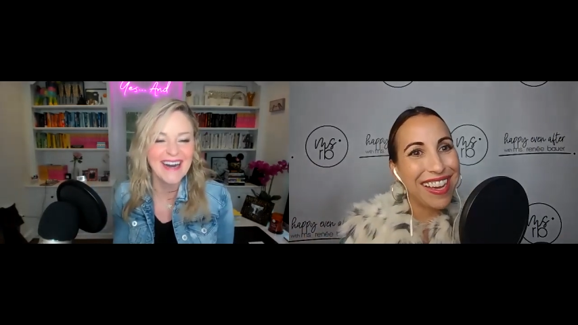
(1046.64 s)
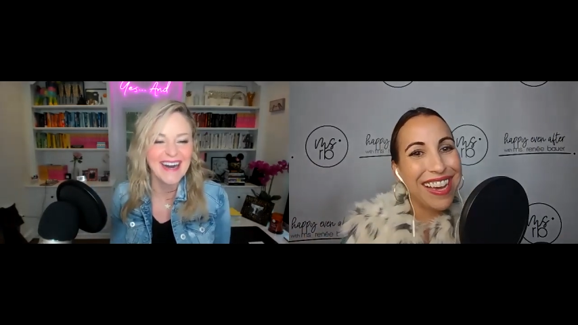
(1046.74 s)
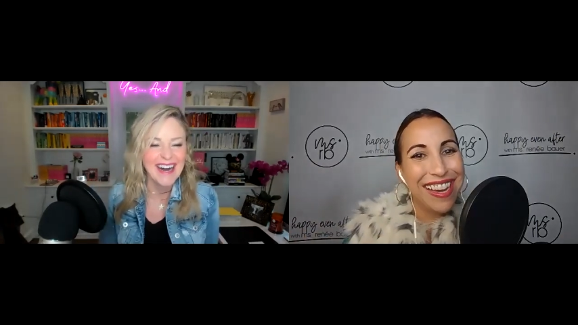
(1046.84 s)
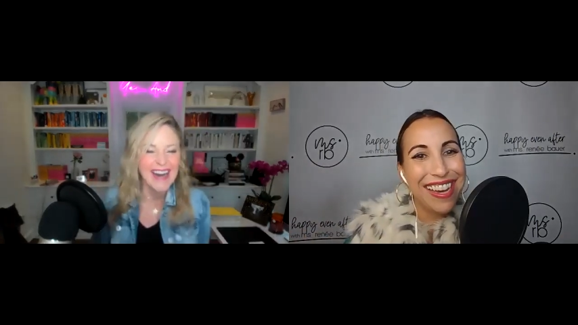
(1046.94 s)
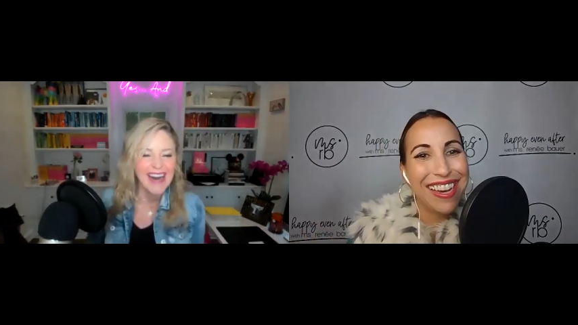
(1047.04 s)

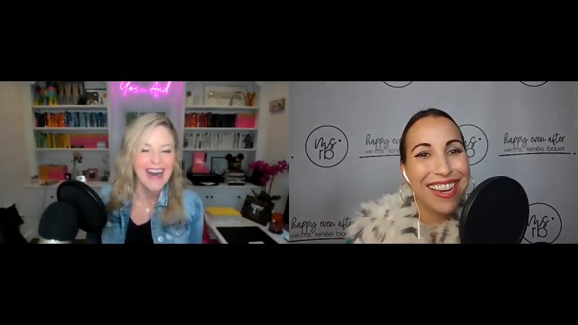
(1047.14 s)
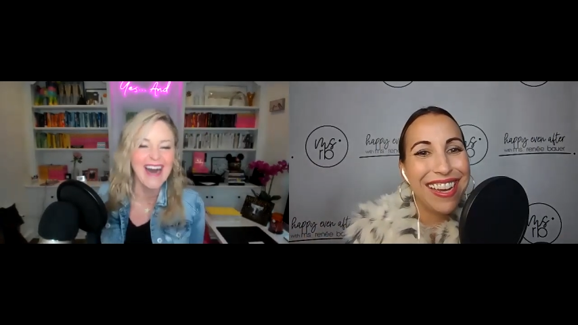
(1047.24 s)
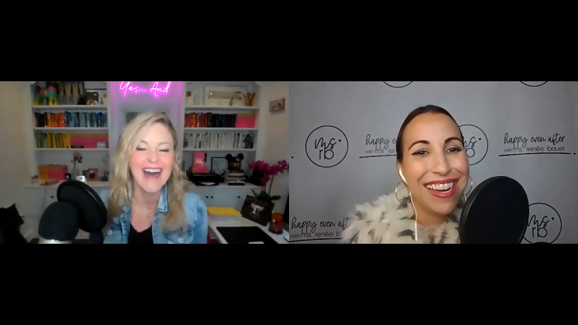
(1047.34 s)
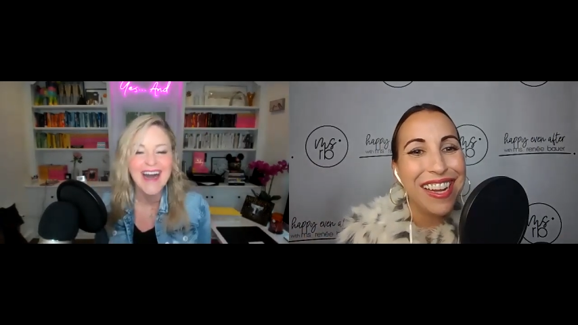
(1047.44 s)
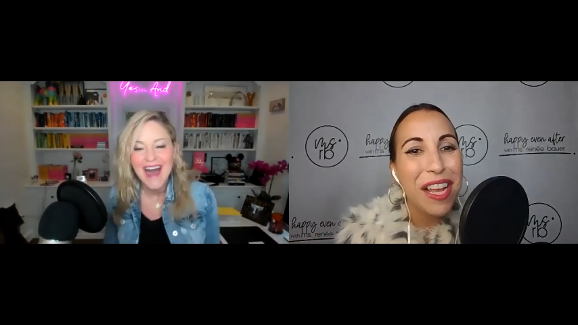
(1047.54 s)

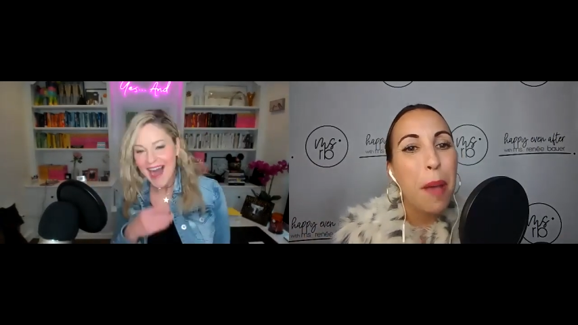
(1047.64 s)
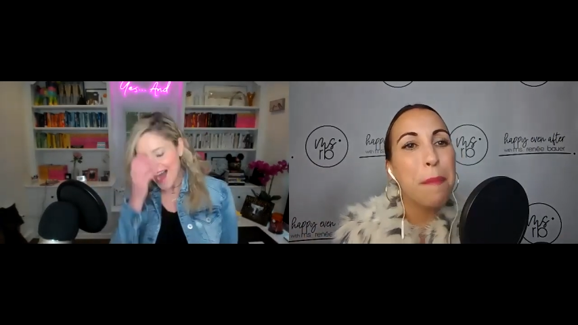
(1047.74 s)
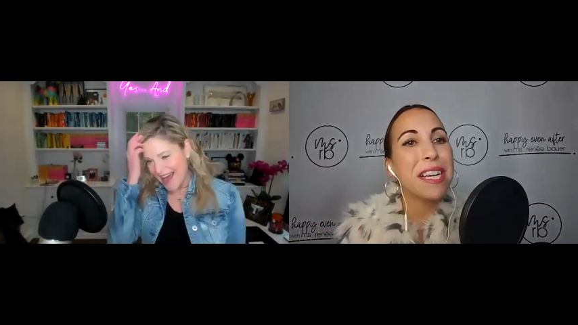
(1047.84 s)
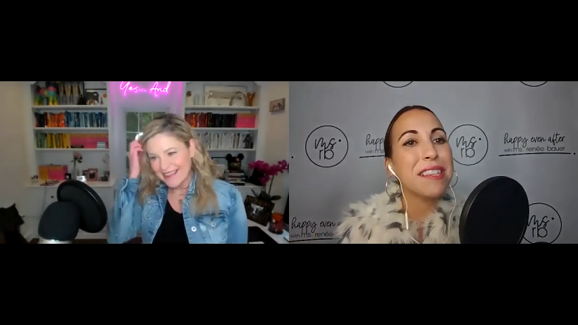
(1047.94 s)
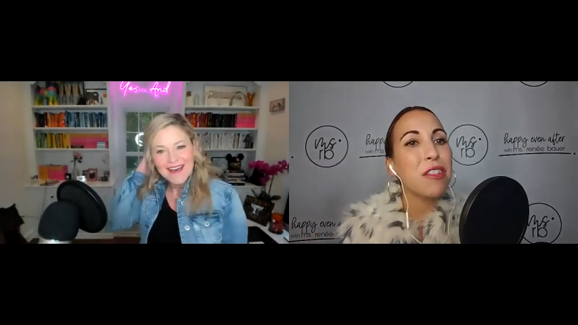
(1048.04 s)

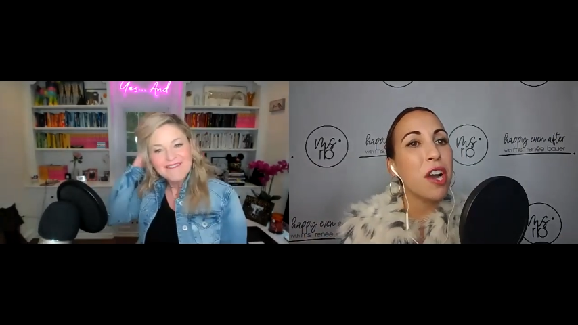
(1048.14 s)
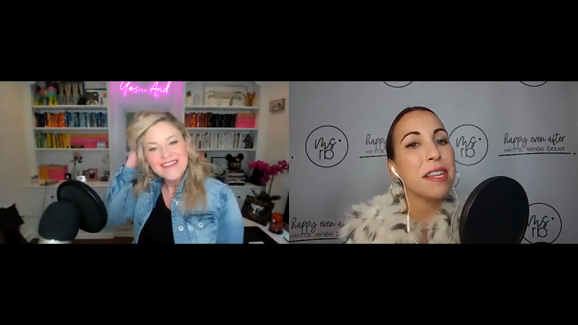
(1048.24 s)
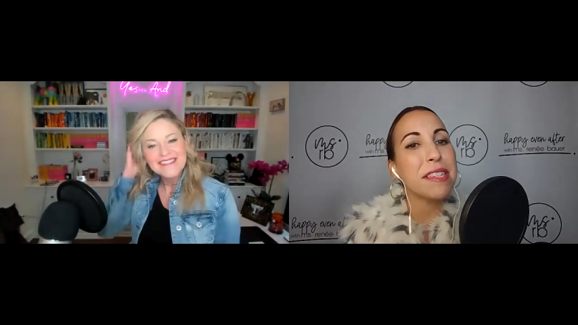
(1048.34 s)
Speaker 1: because a lot it.